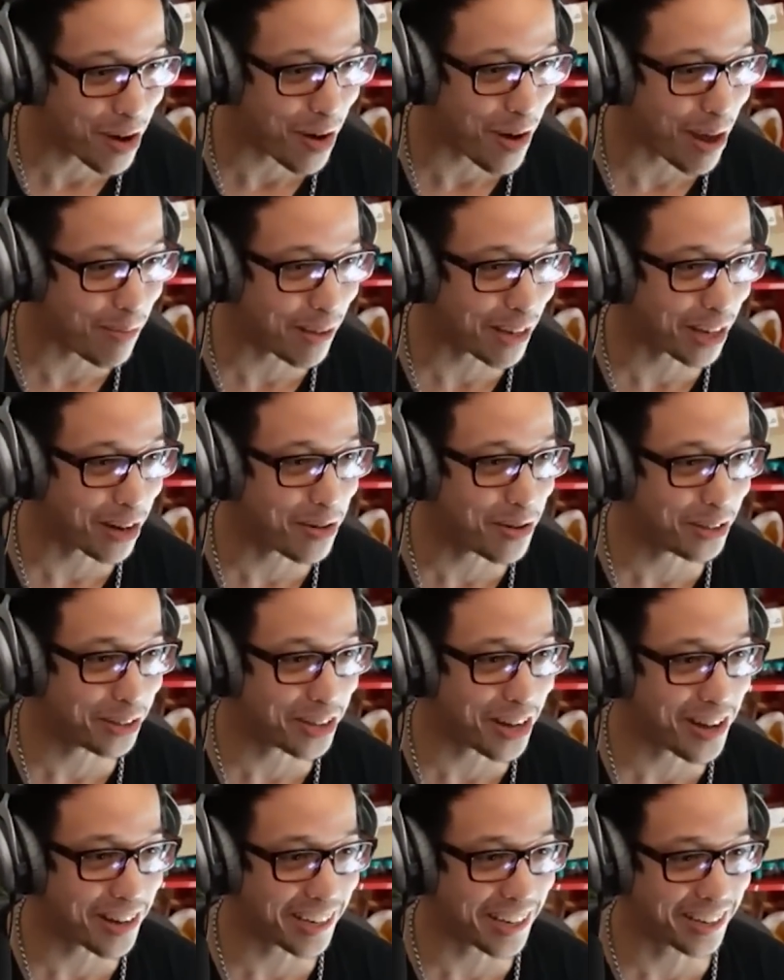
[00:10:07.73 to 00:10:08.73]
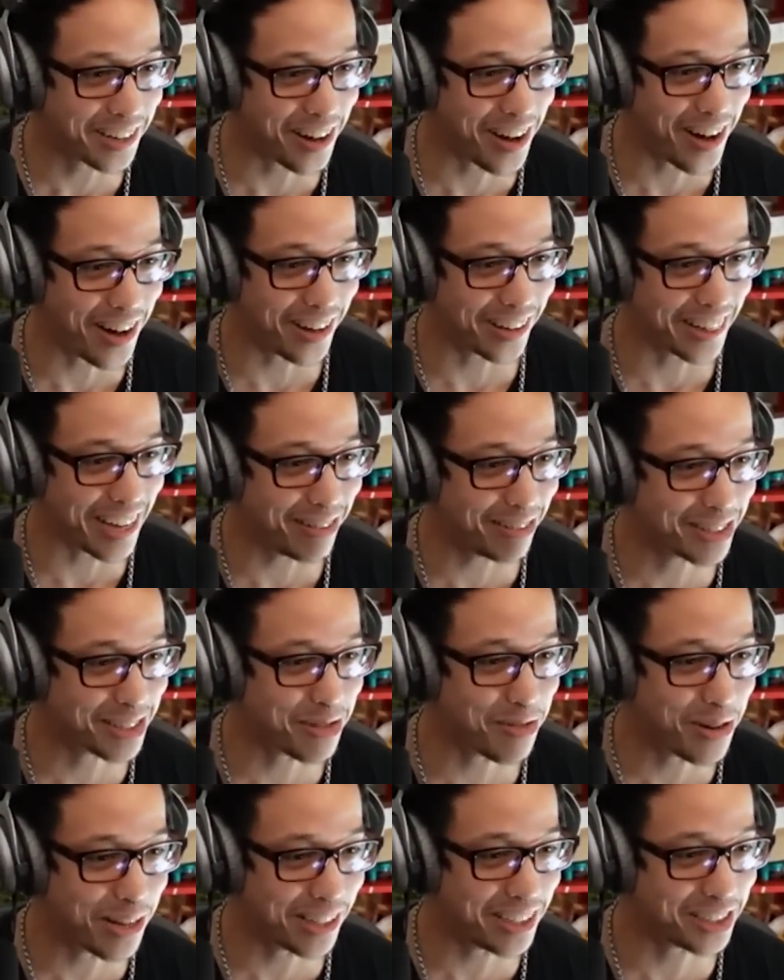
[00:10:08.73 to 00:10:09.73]
I'm like a real Donkey Kong. That was the
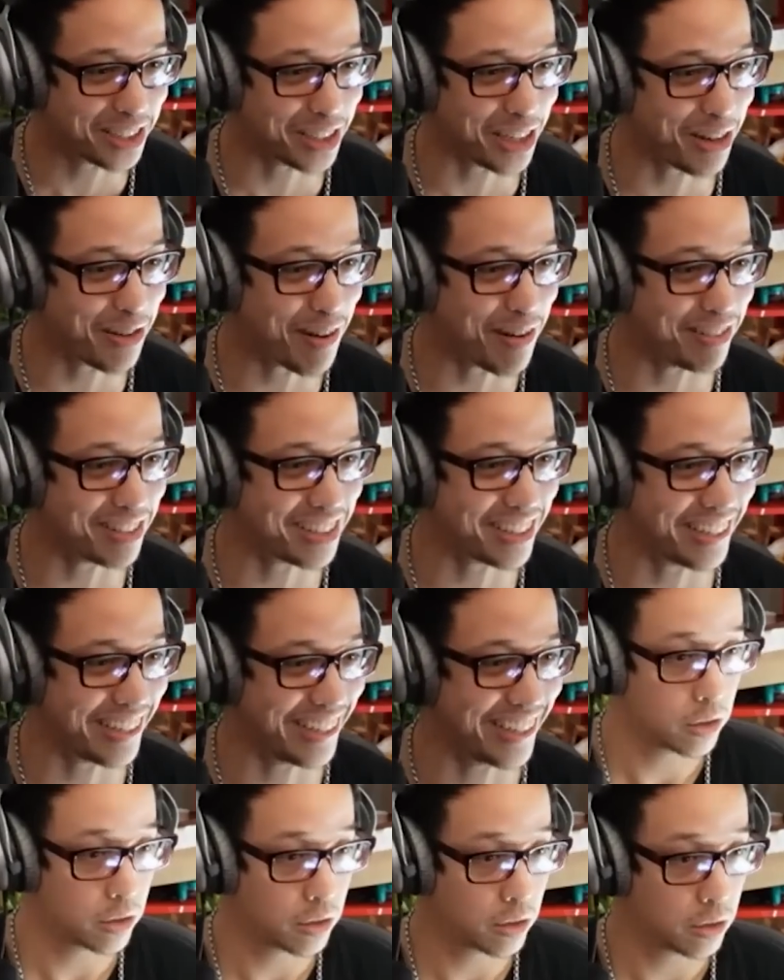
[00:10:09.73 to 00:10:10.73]
realest shit you ever seen.